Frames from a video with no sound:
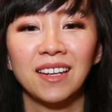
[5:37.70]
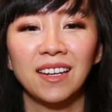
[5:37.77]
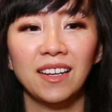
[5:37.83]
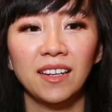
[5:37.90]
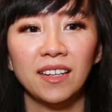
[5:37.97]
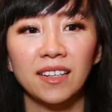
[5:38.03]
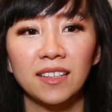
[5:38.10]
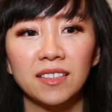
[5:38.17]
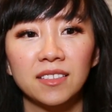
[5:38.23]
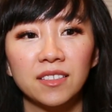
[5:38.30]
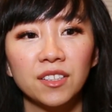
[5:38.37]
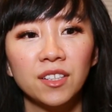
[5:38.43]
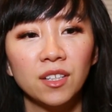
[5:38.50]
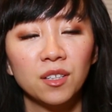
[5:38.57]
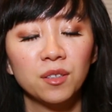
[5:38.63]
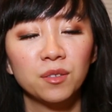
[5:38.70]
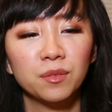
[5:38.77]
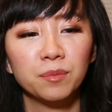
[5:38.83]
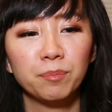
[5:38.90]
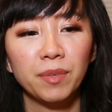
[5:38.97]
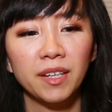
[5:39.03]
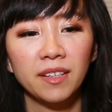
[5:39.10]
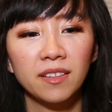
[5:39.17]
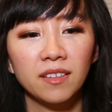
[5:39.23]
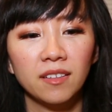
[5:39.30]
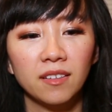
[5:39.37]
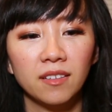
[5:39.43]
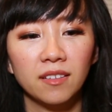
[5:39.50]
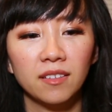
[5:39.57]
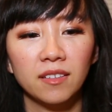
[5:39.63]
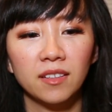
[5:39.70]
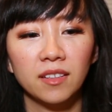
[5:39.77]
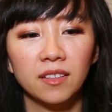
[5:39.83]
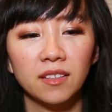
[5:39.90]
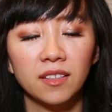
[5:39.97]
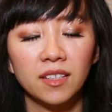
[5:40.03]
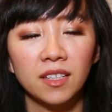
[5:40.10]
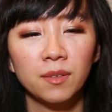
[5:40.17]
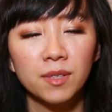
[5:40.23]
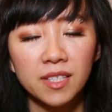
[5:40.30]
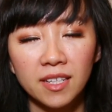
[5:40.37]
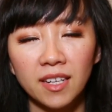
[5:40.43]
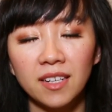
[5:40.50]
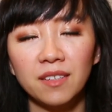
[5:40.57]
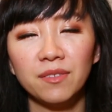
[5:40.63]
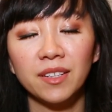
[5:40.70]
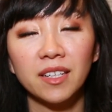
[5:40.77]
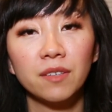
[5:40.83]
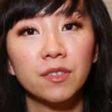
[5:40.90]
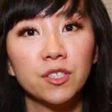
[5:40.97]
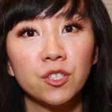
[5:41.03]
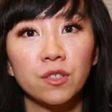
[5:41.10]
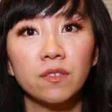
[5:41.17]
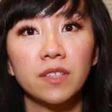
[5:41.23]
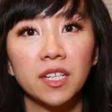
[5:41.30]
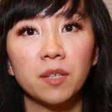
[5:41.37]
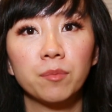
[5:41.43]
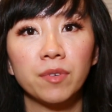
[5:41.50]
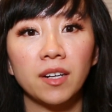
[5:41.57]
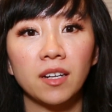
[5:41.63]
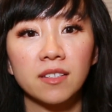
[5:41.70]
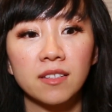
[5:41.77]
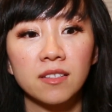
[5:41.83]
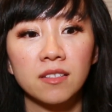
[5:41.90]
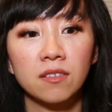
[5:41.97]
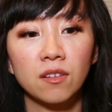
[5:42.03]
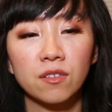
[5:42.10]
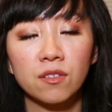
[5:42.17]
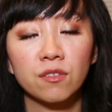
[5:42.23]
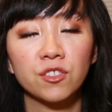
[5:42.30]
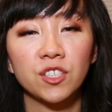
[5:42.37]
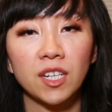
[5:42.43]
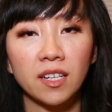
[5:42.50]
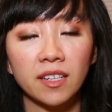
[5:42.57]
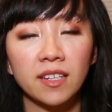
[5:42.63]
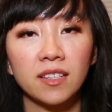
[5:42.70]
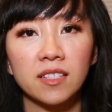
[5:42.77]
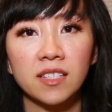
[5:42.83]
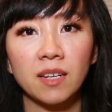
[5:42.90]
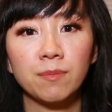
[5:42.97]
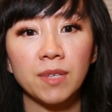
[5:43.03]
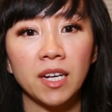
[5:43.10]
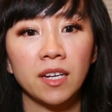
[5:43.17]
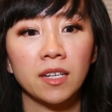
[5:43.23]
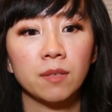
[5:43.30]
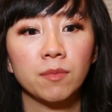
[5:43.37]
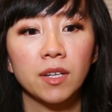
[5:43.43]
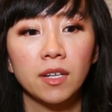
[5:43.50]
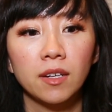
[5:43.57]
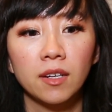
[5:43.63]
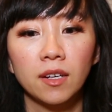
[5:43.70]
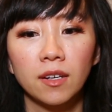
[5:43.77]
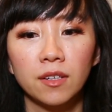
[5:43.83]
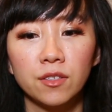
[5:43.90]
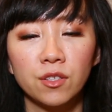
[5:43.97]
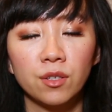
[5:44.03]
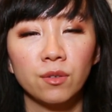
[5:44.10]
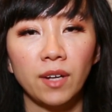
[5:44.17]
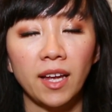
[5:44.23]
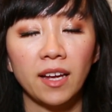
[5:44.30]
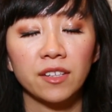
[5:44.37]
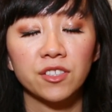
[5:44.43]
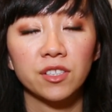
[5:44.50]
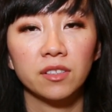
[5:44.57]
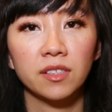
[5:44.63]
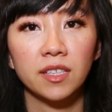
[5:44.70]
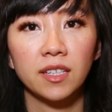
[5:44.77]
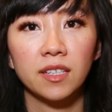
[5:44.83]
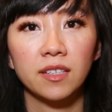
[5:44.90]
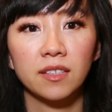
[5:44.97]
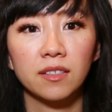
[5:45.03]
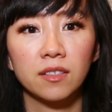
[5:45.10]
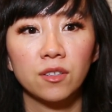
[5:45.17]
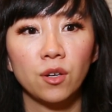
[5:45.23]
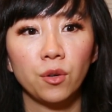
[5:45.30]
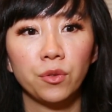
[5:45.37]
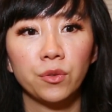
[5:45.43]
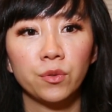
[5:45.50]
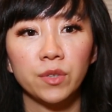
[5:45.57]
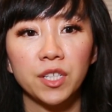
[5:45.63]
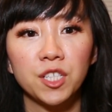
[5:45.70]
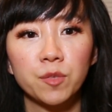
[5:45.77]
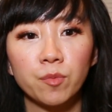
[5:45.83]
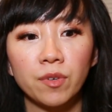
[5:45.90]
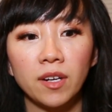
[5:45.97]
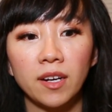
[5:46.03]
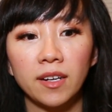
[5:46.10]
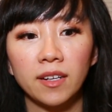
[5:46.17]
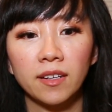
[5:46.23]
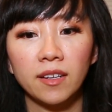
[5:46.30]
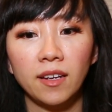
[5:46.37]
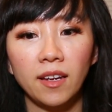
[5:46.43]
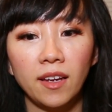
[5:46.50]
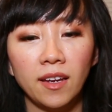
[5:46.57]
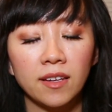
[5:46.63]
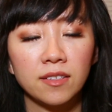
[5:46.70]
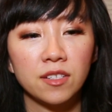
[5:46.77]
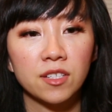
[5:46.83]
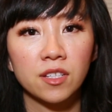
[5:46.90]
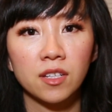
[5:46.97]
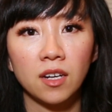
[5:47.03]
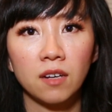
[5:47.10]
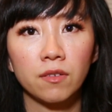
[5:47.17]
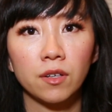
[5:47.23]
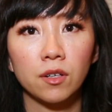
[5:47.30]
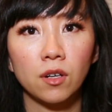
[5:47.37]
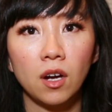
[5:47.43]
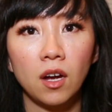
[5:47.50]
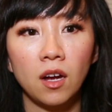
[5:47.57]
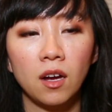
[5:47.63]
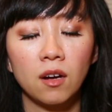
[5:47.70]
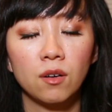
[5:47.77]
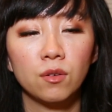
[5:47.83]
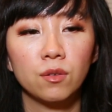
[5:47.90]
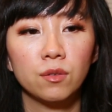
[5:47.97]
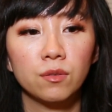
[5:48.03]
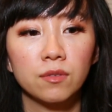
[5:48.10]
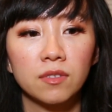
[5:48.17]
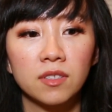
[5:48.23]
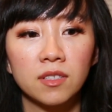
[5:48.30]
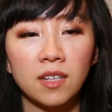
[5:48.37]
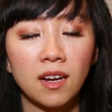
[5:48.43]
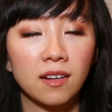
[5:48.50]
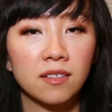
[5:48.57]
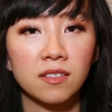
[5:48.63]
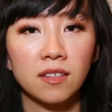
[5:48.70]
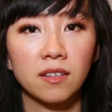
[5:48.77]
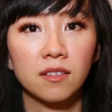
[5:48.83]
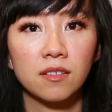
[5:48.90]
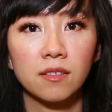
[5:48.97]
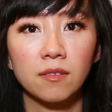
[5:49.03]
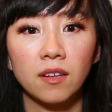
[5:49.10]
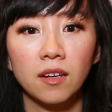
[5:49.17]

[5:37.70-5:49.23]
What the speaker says: And you know, but it was kind of like a rejuvenating process and also shocking at the same time to actually go through each product and discover how toxic